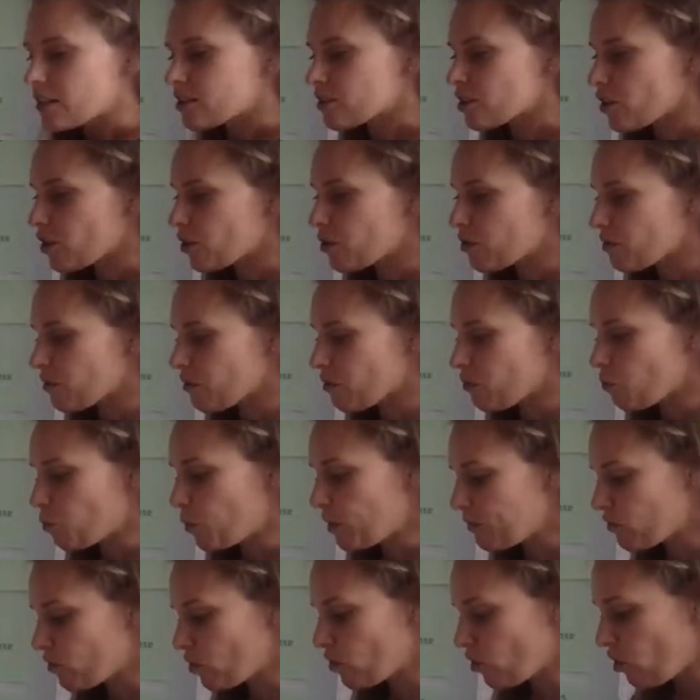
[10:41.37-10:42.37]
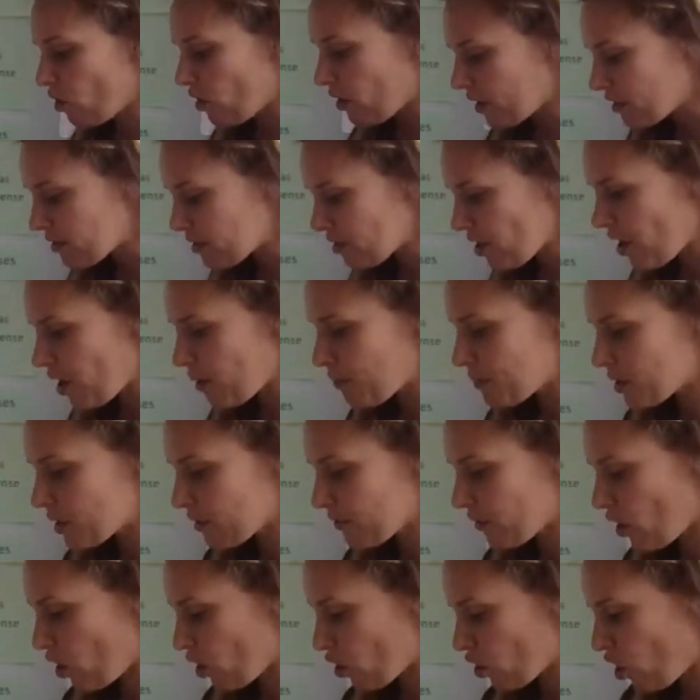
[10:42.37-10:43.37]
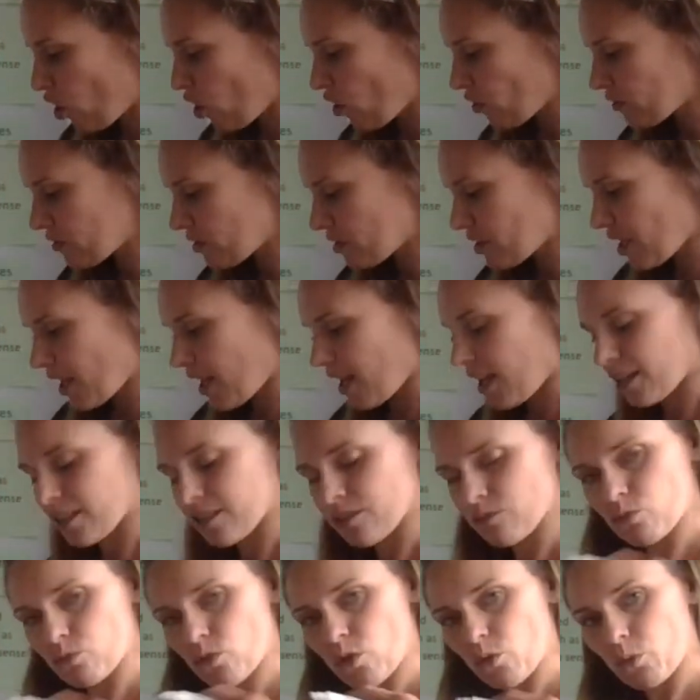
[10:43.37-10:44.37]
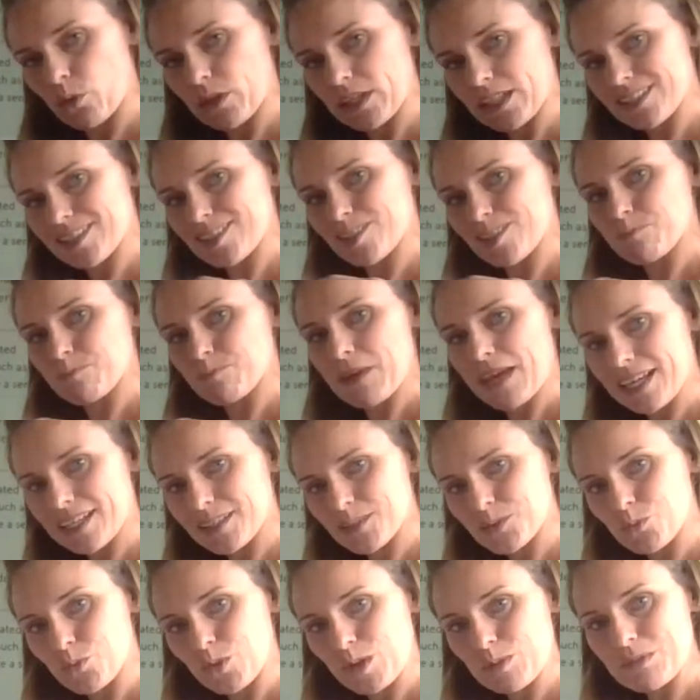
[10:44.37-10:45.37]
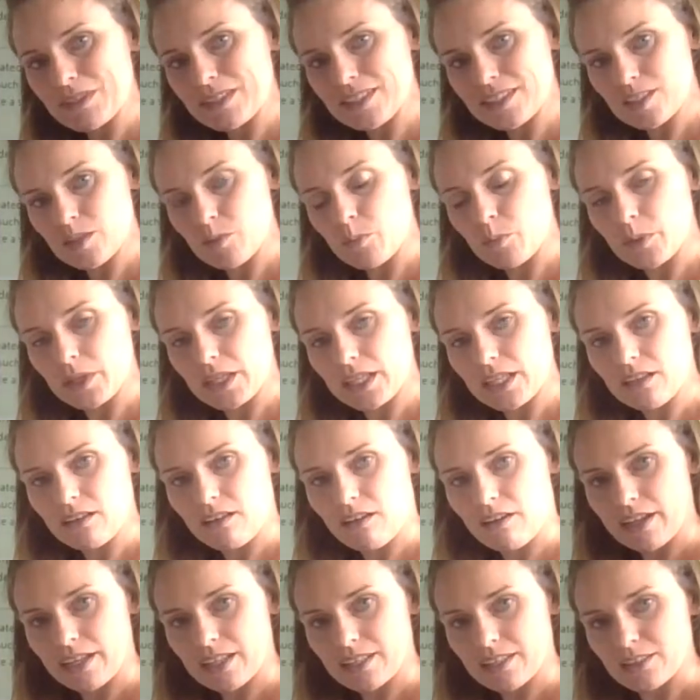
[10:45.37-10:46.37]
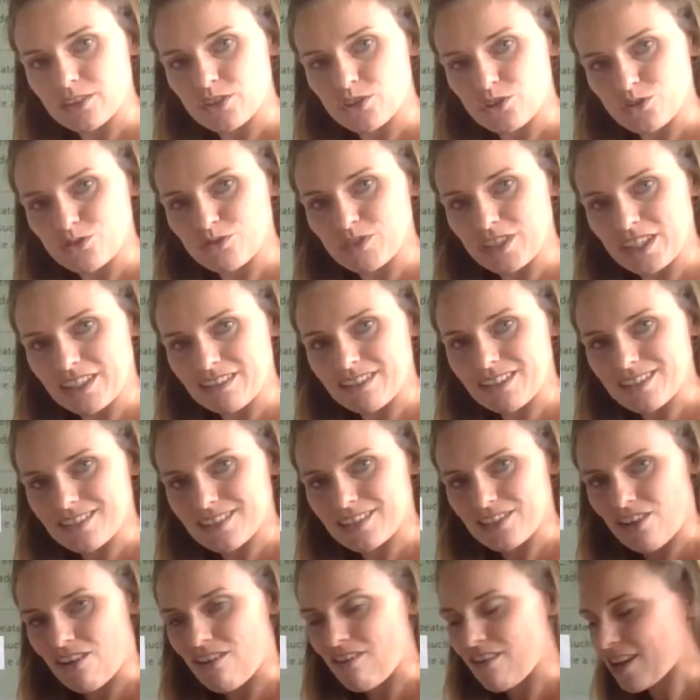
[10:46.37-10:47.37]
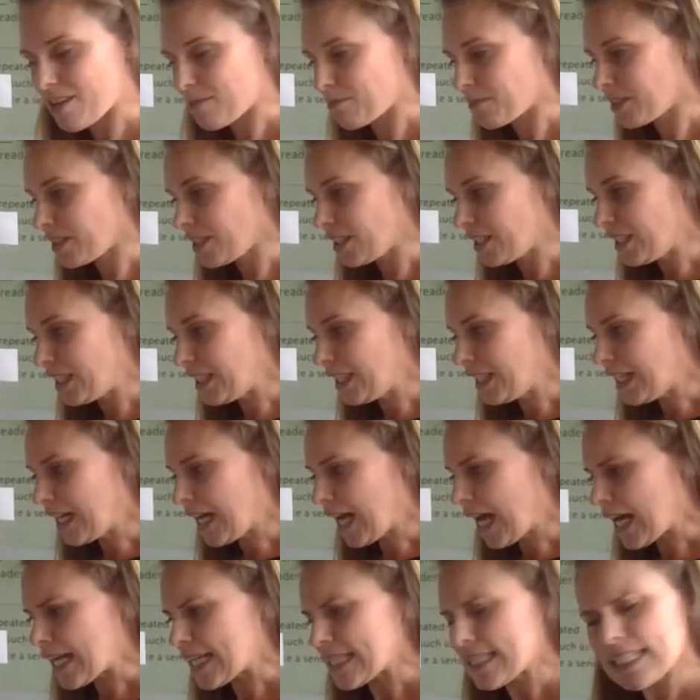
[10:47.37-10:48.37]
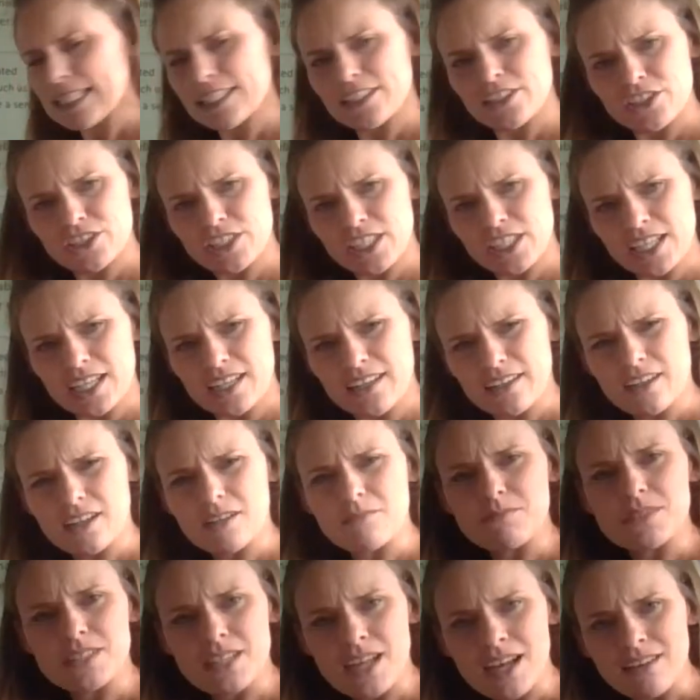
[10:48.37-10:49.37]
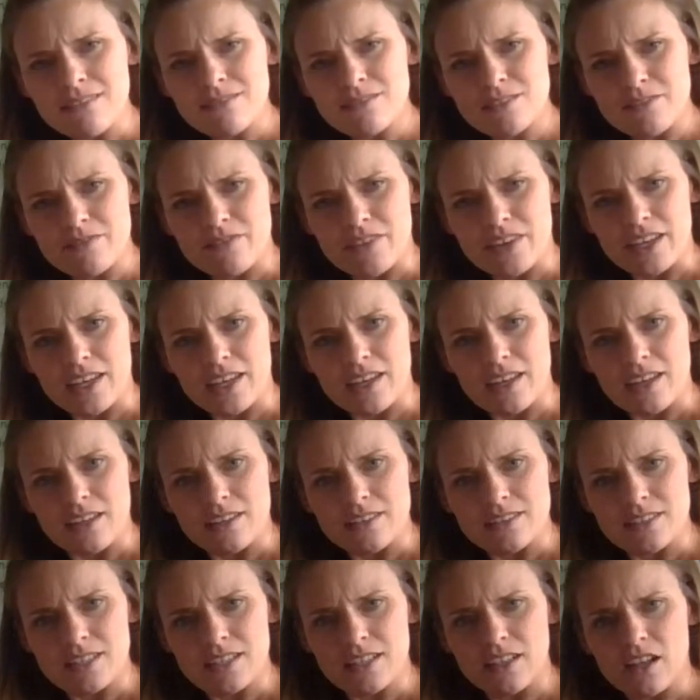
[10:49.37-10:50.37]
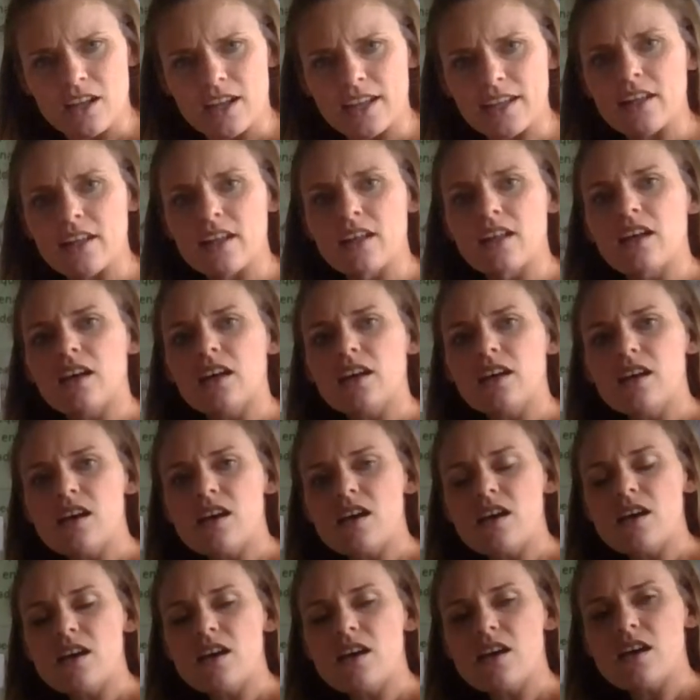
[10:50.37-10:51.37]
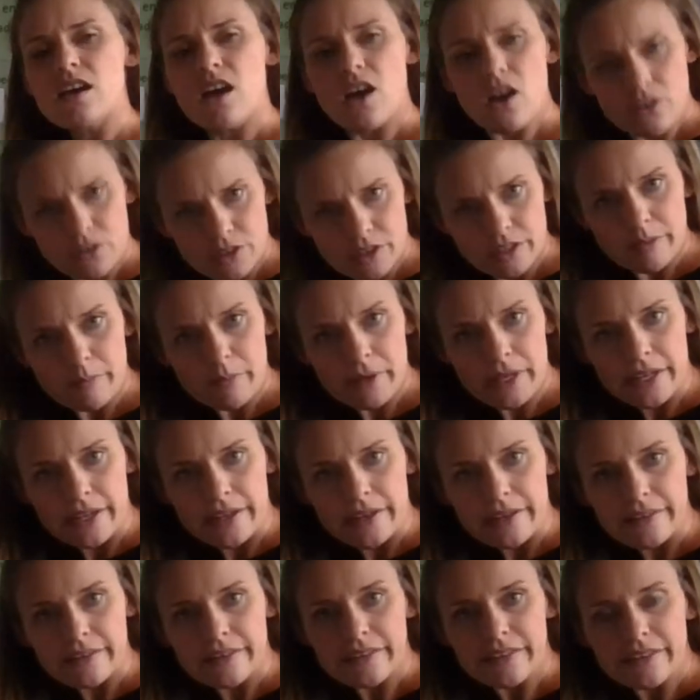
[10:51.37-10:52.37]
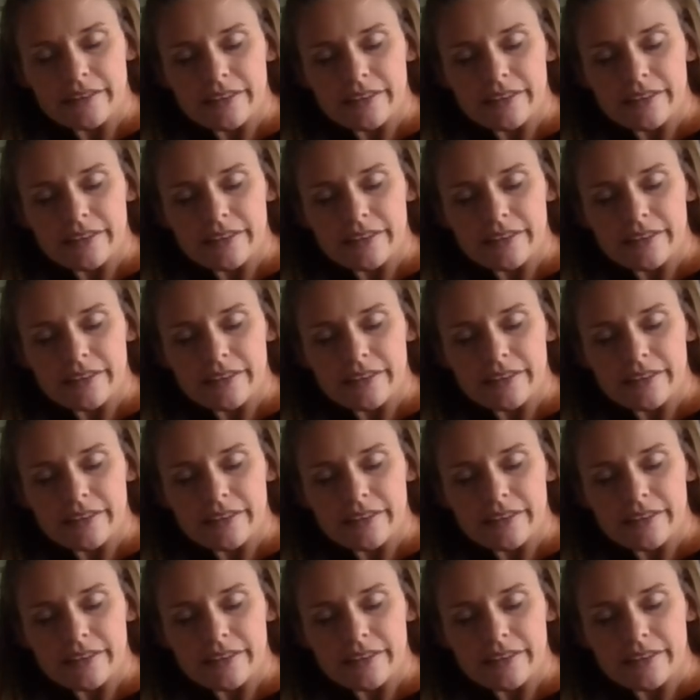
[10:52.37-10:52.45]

So we've got, in terms of our context, what we expect women to be like during this time. And then Sheila comes out of it as in like, hold on a minute.